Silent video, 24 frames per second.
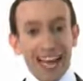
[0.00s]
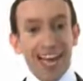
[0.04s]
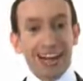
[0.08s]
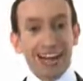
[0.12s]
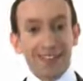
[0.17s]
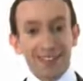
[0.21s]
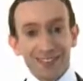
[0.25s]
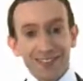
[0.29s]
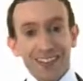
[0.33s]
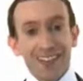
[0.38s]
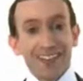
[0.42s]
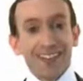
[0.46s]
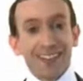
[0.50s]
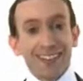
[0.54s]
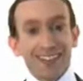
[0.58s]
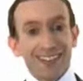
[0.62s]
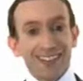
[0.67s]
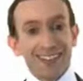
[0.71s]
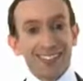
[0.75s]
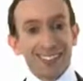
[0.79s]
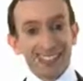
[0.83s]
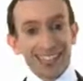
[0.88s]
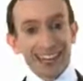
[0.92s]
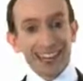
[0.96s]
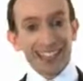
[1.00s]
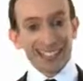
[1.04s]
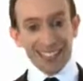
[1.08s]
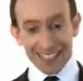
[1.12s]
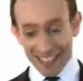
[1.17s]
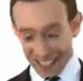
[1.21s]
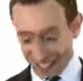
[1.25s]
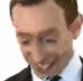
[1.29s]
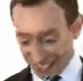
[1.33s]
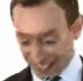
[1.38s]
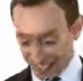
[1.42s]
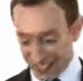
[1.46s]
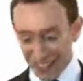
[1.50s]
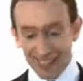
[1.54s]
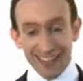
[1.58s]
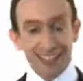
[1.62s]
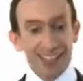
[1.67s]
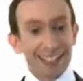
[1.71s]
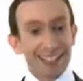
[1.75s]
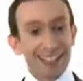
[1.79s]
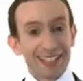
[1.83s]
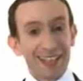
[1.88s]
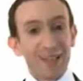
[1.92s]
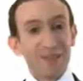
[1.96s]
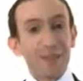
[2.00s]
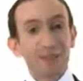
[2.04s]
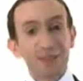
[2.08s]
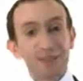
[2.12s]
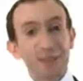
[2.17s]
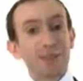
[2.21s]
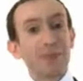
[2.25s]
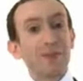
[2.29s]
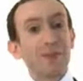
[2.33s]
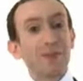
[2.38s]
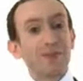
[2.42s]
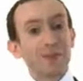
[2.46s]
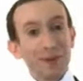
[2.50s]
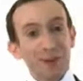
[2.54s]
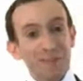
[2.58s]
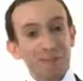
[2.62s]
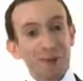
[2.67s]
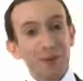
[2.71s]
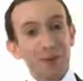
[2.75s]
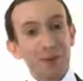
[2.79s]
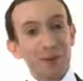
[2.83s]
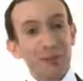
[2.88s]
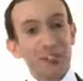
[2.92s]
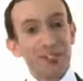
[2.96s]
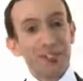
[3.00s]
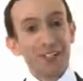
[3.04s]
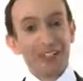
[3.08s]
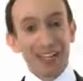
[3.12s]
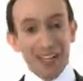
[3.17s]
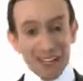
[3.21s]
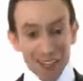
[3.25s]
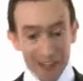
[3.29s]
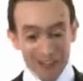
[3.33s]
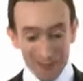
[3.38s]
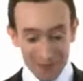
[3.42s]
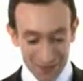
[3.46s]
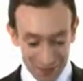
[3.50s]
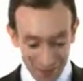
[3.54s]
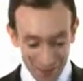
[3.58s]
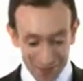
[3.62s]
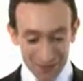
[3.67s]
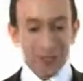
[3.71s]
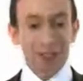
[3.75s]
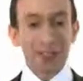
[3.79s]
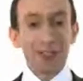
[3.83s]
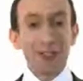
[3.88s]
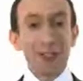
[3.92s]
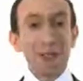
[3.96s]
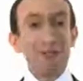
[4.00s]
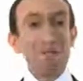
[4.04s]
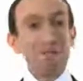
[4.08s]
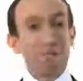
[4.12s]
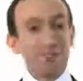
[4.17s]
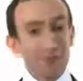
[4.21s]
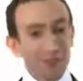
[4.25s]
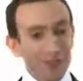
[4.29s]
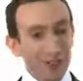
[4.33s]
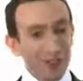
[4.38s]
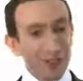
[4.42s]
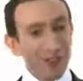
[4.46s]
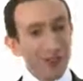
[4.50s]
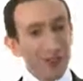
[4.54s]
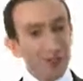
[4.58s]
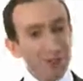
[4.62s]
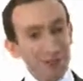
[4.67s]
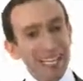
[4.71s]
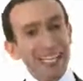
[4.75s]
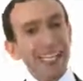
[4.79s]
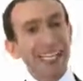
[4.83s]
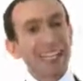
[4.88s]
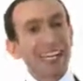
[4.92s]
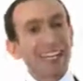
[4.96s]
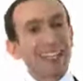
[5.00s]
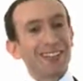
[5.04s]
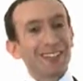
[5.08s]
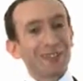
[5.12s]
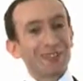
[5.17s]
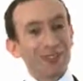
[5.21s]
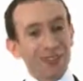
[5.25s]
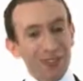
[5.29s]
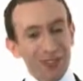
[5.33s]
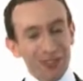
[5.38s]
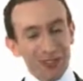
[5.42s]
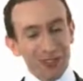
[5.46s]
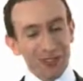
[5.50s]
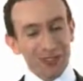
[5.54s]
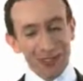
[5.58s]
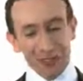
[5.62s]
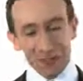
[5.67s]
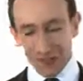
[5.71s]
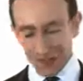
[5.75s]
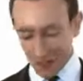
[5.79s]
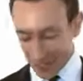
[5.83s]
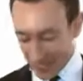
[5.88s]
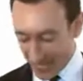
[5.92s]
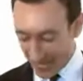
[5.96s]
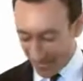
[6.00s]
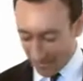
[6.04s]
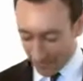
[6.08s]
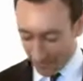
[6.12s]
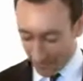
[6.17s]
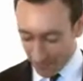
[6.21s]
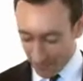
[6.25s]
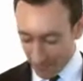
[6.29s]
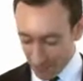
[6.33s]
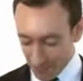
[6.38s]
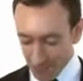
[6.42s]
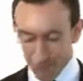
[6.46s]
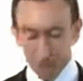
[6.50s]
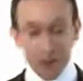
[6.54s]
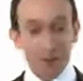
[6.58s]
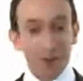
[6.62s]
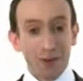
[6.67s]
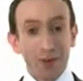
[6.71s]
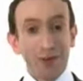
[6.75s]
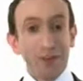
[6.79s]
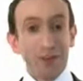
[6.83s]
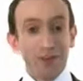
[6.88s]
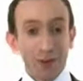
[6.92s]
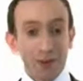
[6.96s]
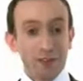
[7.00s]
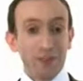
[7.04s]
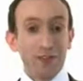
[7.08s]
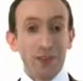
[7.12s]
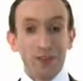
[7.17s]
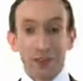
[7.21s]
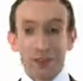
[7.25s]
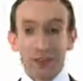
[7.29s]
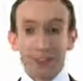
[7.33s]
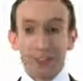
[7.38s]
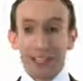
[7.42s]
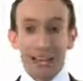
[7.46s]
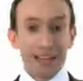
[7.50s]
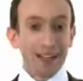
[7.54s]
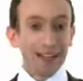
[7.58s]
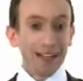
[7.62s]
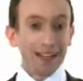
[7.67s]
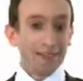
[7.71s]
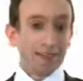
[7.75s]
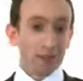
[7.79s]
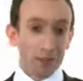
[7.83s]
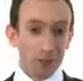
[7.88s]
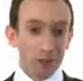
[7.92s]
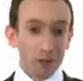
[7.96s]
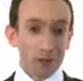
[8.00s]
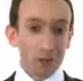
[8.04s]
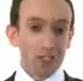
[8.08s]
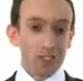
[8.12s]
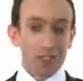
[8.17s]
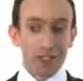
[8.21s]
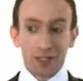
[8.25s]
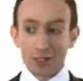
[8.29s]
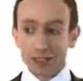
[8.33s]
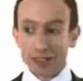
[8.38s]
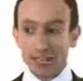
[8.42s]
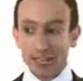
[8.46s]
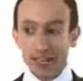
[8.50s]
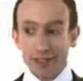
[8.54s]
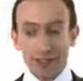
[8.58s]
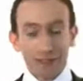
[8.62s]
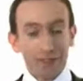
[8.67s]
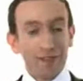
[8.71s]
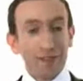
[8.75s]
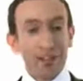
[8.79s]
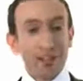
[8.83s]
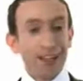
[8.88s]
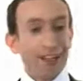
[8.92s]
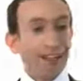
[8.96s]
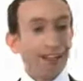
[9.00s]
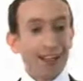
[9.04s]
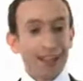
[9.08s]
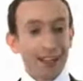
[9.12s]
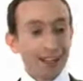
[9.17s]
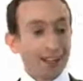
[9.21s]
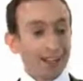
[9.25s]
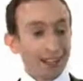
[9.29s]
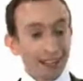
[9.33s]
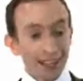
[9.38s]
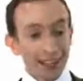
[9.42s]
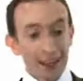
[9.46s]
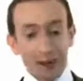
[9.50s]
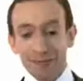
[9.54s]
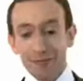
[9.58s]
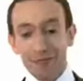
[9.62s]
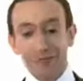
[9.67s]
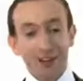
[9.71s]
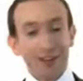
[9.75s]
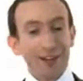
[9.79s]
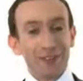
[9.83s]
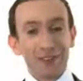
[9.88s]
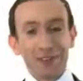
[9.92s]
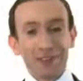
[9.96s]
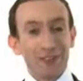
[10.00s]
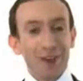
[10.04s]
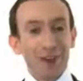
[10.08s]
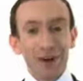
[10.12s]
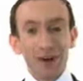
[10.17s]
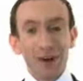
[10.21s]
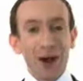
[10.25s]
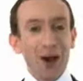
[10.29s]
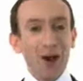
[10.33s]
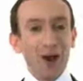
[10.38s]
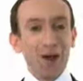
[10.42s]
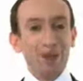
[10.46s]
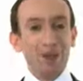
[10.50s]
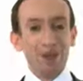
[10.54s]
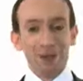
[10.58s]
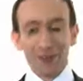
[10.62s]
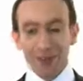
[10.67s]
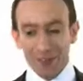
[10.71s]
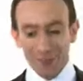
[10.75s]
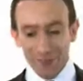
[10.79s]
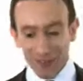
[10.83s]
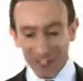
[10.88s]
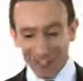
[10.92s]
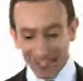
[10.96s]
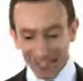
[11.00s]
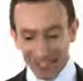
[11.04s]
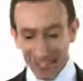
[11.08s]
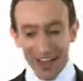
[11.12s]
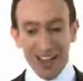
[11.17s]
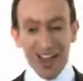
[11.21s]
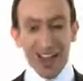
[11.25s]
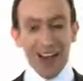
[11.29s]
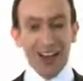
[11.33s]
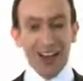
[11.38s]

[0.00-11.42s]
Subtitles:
down, you know, it's nice that there's some applause for your being and for your soul. Or if you want to tell jokes to yourself in the comfort of your own home or office,